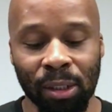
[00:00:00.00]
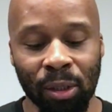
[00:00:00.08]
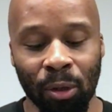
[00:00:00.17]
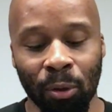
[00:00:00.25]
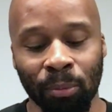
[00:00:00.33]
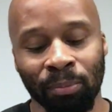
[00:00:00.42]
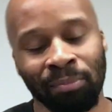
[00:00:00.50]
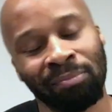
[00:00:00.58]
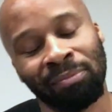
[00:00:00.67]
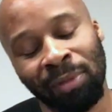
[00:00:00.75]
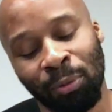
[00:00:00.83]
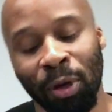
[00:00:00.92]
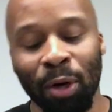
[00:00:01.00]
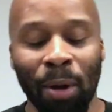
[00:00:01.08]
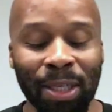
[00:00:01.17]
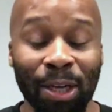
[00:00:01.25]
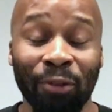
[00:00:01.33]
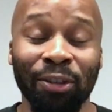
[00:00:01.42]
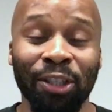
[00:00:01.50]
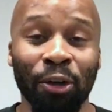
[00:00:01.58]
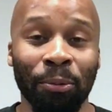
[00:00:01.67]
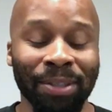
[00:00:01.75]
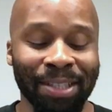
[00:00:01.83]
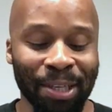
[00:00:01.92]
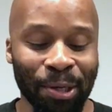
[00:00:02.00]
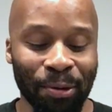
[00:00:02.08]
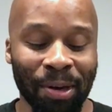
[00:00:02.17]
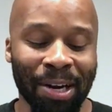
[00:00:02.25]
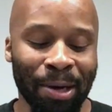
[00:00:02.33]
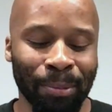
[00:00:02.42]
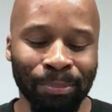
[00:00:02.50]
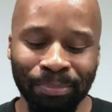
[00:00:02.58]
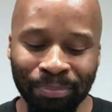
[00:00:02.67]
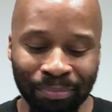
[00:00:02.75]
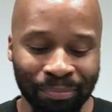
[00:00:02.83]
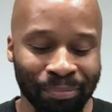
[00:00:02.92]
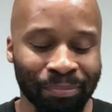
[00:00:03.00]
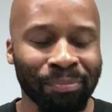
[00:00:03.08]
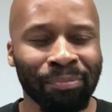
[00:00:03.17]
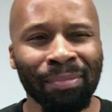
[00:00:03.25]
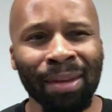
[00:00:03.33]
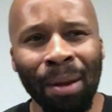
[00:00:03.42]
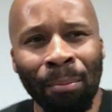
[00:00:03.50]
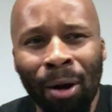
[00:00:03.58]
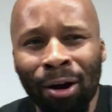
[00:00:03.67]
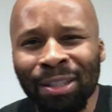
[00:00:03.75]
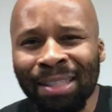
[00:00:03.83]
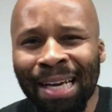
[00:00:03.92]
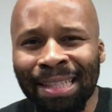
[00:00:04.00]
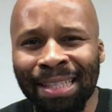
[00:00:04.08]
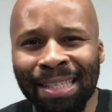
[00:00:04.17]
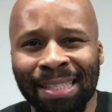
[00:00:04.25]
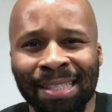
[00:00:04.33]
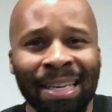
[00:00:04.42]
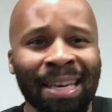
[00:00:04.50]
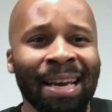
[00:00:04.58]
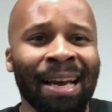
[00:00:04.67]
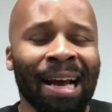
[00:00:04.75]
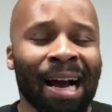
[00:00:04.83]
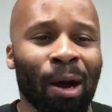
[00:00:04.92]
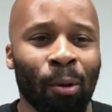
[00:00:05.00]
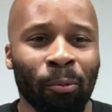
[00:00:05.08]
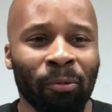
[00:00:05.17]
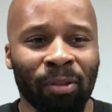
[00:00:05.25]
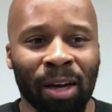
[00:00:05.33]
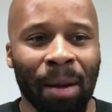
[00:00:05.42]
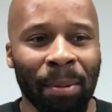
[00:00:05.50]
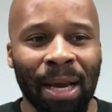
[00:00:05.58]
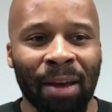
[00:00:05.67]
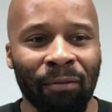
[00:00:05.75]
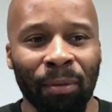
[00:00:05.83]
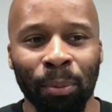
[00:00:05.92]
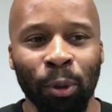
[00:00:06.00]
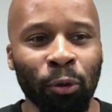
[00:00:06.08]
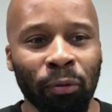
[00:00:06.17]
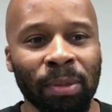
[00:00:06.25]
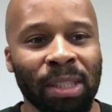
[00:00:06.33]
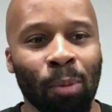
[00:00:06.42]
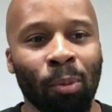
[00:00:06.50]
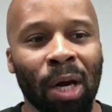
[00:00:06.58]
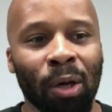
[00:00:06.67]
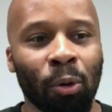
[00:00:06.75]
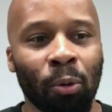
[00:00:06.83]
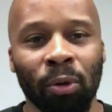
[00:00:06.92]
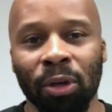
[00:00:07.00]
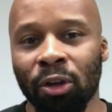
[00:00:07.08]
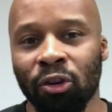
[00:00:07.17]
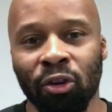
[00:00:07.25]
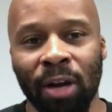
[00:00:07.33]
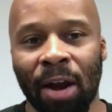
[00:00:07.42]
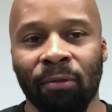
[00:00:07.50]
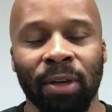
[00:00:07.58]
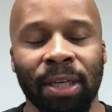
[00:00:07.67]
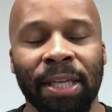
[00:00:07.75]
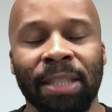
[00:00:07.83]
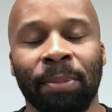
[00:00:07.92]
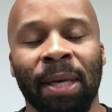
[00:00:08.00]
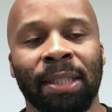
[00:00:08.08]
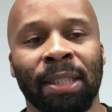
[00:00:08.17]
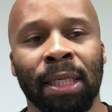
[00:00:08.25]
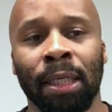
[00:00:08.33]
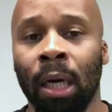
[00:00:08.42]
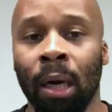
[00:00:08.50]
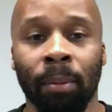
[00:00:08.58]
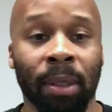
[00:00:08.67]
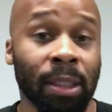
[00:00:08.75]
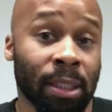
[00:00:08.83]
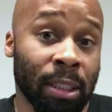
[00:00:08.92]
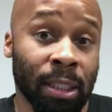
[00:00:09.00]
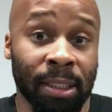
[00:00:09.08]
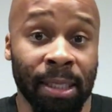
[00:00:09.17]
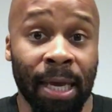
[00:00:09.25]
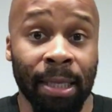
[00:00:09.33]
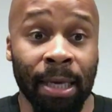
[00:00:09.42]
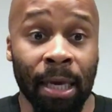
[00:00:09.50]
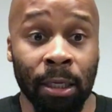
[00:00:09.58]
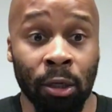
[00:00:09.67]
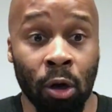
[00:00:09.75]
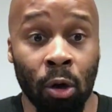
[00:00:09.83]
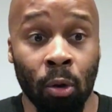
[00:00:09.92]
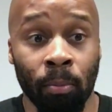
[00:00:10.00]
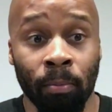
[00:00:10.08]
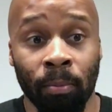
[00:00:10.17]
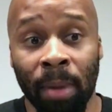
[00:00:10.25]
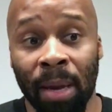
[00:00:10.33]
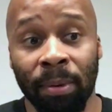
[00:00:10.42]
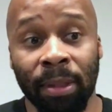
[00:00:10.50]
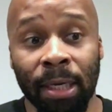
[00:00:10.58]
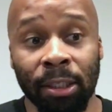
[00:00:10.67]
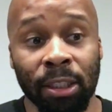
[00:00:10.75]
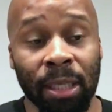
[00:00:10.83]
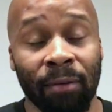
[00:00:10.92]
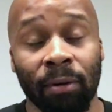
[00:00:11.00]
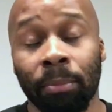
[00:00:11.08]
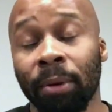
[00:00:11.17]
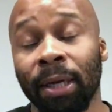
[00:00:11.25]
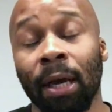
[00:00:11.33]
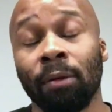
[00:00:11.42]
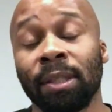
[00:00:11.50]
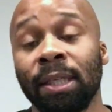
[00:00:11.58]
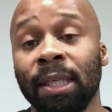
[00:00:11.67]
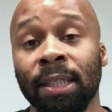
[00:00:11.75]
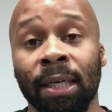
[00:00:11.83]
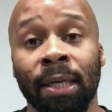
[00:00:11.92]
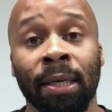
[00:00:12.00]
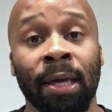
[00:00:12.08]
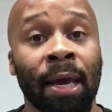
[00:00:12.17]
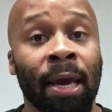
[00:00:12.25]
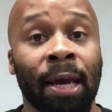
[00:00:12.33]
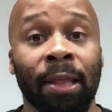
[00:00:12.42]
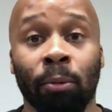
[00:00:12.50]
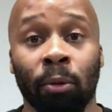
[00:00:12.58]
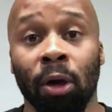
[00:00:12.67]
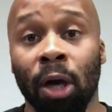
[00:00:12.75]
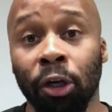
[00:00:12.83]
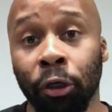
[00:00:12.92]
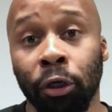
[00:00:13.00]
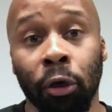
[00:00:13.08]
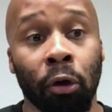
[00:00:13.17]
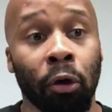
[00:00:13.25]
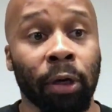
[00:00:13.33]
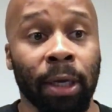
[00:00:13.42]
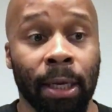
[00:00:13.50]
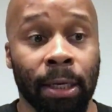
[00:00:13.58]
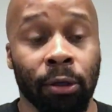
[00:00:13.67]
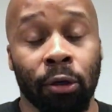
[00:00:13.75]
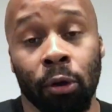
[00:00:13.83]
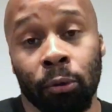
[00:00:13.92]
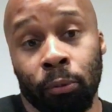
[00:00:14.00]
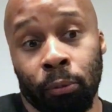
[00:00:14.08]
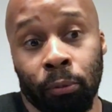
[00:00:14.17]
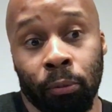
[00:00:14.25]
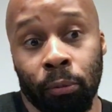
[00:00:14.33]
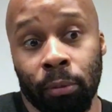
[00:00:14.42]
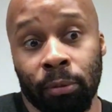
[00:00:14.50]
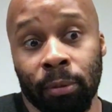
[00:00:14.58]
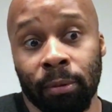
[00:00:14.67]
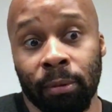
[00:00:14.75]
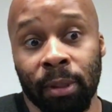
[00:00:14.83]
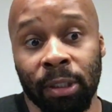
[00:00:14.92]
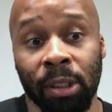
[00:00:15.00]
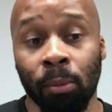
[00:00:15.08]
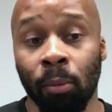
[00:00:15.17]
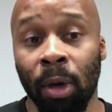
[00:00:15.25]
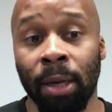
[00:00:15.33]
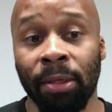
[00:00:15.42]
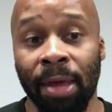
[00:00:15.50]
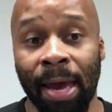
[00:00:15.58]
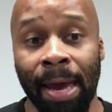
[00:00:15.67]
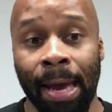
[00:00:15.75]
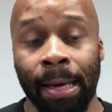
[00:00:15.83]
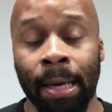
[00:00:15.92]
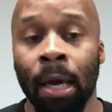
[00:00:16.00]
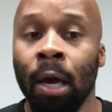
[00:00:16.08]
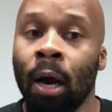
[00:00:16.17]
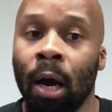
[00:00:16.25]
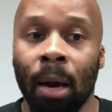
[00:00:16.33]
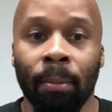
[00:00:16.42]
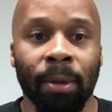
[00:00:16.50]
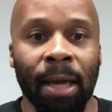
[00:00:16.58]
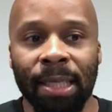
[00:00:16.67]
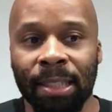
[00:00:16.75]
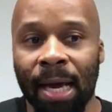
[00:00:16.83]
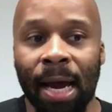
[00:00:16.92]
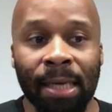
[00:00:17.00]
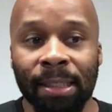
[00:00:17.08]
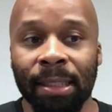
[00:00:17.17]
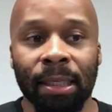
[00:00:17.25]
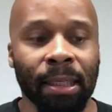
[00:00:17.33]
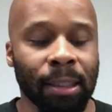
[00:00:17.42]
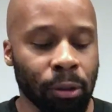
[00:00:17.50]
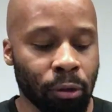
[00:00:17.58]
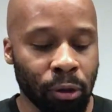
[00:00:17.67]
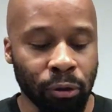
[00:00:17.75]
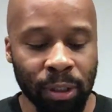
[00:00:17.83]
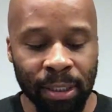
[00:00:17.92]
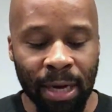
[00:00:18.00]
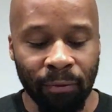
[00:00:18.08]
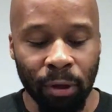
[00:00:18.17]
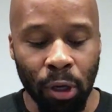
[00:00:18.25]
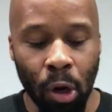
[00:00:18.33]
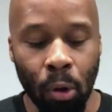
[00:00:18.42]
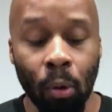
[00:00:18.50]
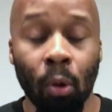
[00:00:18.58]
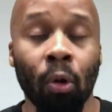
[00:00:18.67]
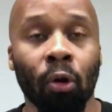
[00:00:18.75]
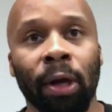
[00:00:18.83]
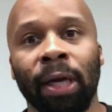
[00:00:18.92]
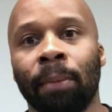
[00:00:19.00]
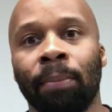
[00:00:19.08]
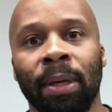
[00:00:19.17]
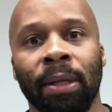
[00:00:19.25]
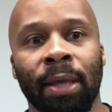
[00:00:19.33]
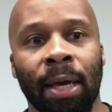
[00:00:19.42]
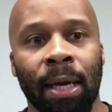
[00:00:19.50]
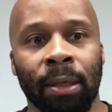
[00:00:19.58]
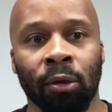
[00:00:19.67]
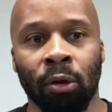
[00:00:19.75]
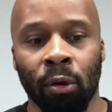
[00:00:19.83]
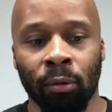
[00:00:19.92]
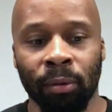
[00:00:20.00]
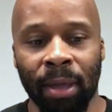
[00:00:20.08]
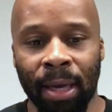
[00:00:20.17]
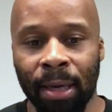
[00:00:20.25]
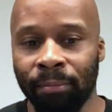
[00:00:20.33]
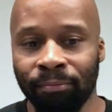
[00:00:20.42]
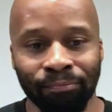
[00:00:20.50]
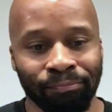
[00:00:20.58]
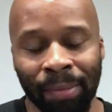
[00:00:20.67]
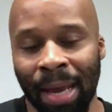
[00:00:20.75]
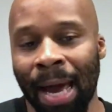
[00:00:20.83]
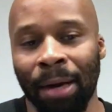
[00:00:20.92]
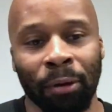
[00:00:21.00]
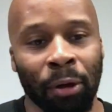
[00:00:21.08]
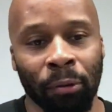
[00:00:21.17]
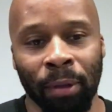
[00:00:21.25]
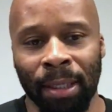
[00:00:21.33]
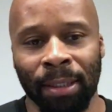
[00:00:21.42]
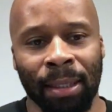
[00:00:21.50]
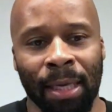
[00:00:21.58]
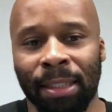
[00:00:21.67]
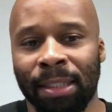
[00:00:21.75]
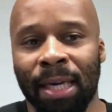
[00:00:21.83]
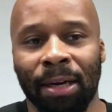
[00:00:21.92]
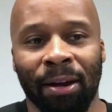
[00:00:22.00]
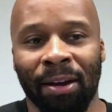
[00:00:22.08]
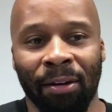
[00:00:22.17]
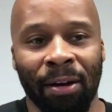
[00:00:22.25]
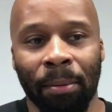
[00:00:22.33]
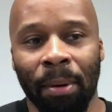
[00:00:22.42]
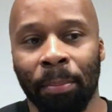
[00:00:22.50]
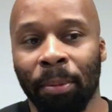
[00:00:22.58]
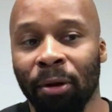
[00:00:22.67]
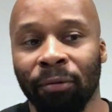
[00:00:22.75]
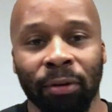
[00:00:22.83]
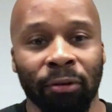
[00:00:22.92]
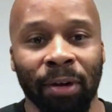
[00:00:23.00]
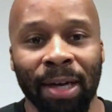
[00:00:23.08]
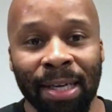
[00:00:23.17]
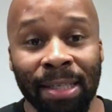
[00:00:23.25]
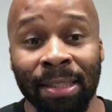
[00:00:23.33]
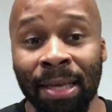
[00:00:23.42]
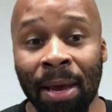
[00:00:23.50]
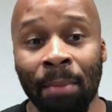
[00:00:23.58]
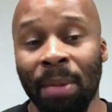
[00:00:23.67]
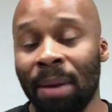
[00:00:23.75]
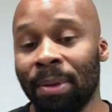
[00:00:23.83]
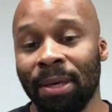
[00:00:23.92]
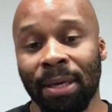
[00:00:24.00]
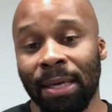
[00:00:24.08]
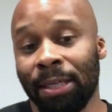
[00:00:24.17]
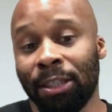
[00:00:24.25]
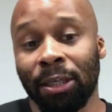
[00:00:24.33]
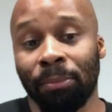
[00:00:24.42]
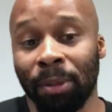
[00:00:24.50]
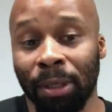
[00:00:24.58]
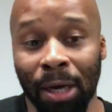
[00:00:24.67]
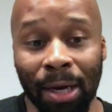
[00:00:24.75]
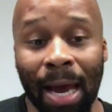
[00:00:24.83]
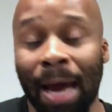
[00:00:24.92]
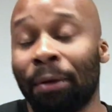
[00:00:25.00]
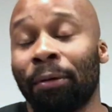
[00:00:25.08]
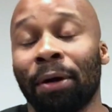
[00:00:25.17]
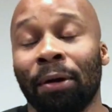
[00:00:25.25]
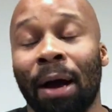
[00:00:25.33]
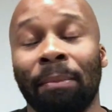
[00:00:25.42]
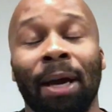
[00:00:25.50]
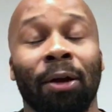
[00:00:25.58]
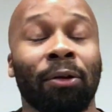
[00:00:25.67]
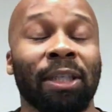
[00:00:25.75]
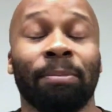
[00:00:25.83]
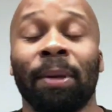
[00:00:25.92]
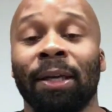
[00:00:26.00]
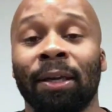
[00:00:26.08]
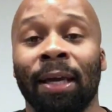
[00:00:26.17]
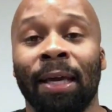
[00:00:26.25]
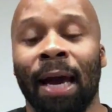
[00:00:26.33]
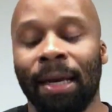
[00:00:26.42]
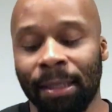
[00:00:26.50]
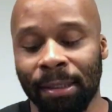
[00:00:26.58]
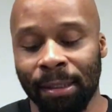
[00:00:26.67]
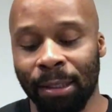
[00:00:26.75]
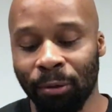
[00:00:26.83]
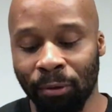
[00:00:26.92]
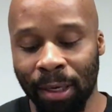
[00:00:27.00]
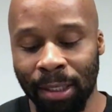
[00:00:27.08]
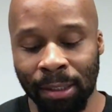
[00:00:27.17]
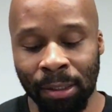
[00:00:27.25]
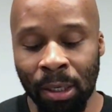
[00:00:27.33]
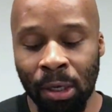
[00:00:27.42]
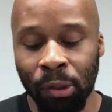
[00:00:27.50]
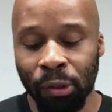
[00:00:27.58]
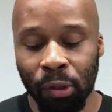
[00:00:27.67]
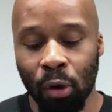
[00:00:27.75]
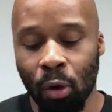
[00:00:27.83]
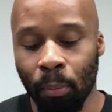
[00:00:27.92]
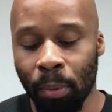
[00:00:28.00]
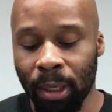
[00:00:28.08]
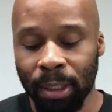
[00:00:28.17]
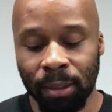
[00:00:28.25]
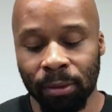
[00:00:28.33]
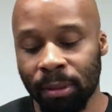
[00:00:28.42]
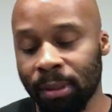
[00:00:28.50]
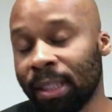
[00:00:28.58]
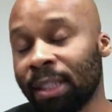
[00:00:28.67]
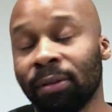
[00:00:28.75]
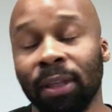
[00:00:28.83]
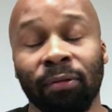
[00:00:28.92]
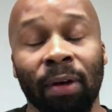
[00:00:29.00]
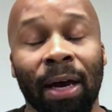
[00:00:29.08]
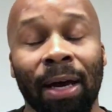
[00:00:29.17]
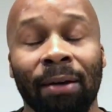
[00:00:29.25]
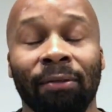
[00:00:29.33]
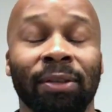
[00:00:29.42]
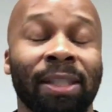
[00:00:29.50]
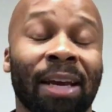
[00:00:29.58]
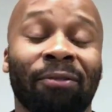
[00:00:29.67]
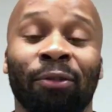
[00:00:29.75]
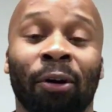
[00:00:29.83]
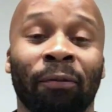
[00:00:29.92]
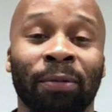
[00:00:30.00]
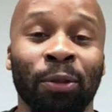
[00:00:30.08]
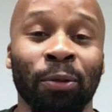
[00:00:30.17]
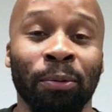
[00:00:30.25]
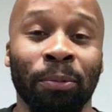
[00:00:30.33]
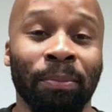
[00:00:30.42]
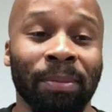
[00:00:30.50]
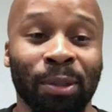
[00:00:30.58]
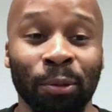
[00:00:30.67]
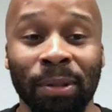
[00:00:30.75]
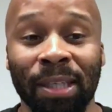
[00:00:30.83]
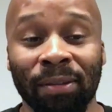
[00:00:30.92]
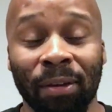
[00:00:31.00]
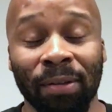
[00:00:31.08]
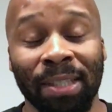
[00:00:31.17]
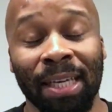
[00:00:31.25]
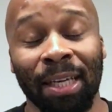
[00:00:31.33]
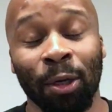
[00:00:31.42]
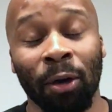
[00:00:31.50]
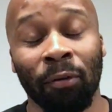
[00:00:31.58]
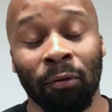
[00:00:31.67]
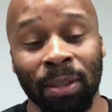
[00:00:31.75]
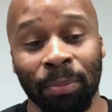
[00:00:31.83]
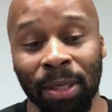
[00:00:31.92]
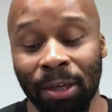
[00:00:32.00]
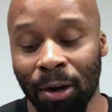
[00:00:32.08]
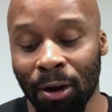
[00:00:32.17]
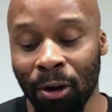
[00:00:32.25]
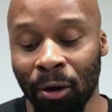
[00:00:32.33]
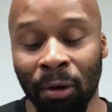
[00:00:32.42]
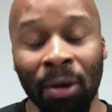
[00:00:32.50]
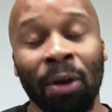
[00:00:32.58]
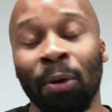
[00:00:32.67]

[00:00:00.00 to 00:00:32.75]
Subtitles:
So we're going to watch out for Jeryl Brazil. Marks like this, coming out of the blue from someone who you're not really expecting, could say that, maybe they're just having a breakout season and they were an underdog, and, there's someone that has a high ceiling, you just never know. Or it could be that, they just had a perfect race. Maybe he jumped the gun. I don't know. I'm not going to speculate. I didn't see the race. But 6:55, shaved off 0.2 of a second off of his PR.